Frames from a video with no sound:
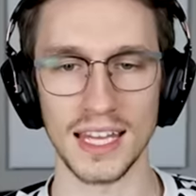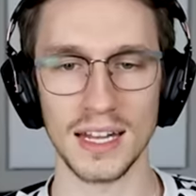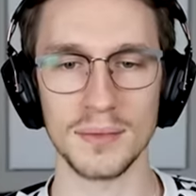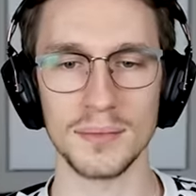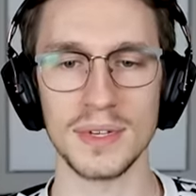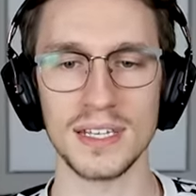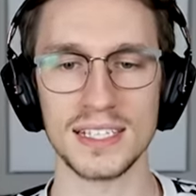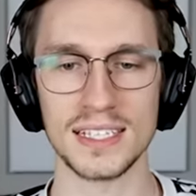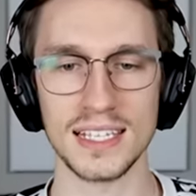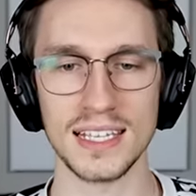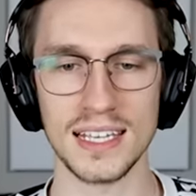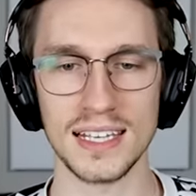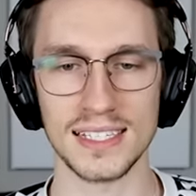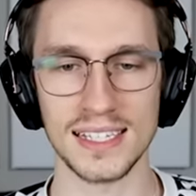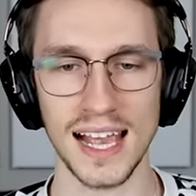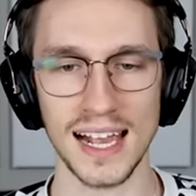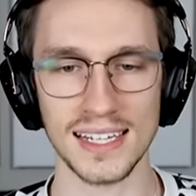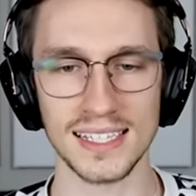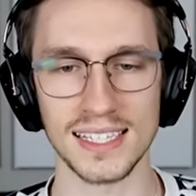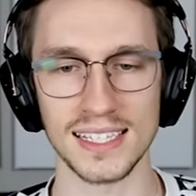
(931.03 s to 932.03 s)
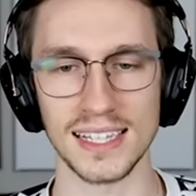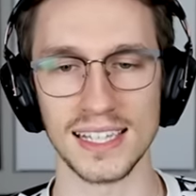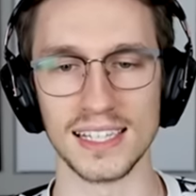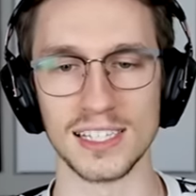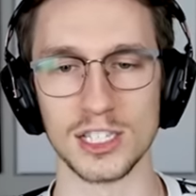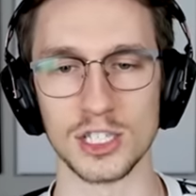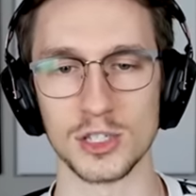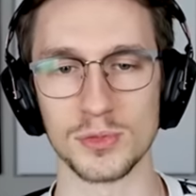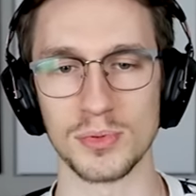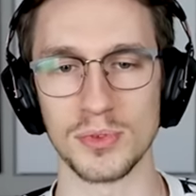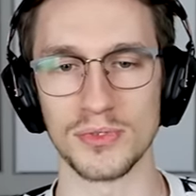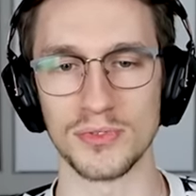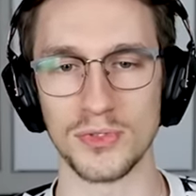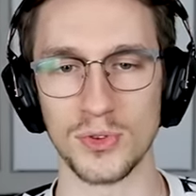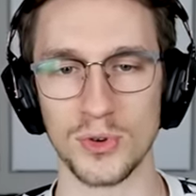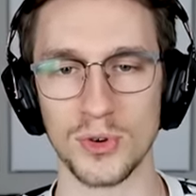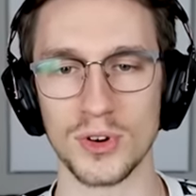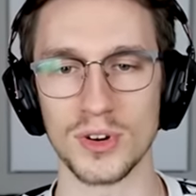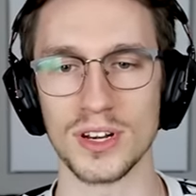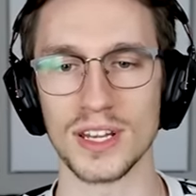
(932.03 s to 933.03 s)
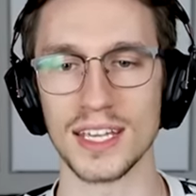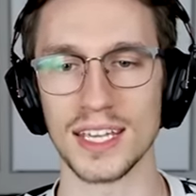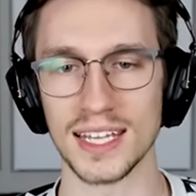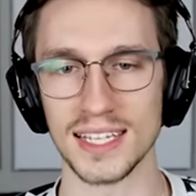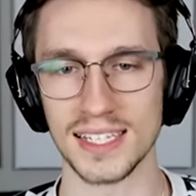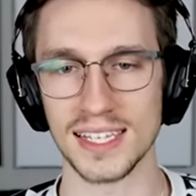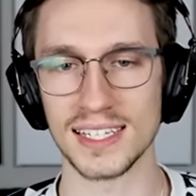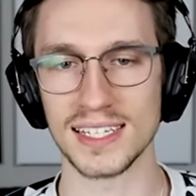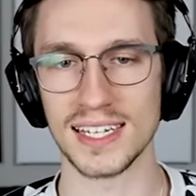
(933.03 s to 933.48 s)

Let me see his excellence before he gets